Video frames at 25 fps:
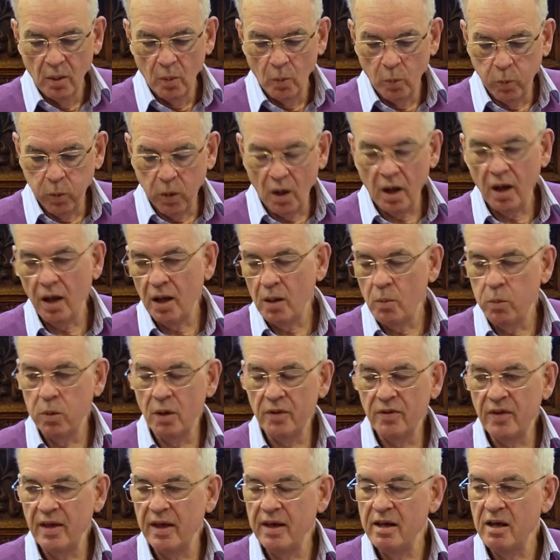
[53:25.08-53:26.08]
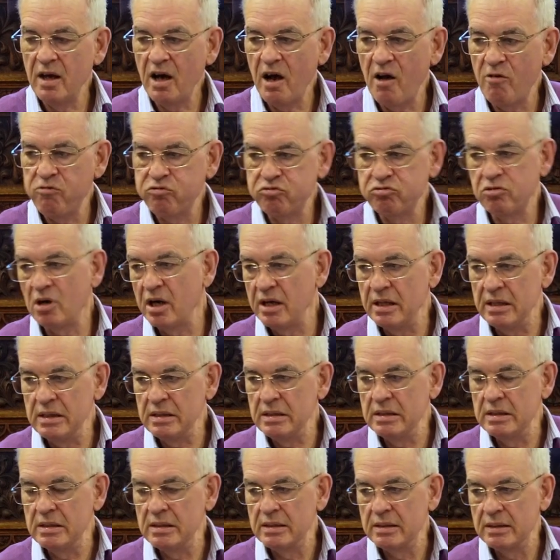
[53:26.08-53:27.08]
Why were they
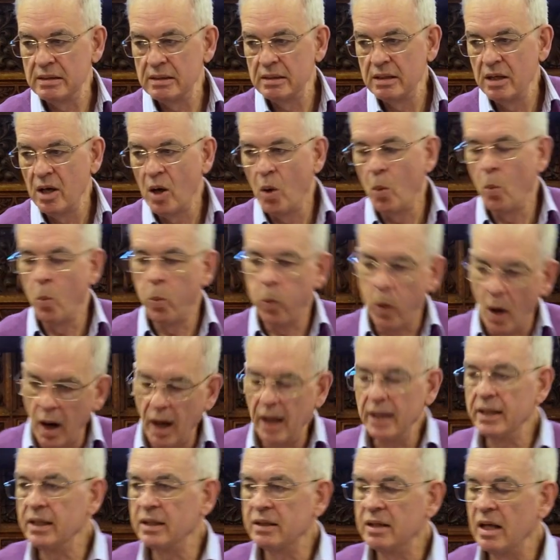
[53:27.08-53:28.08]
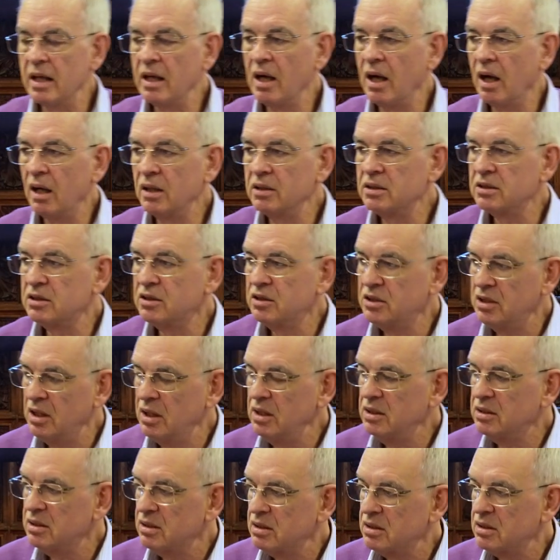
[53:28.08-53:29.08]
afraid? Why did they ask
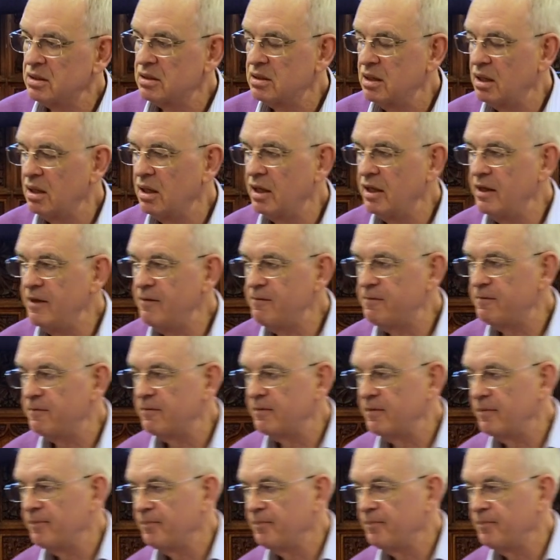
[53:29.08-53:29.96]
Jesus to leave?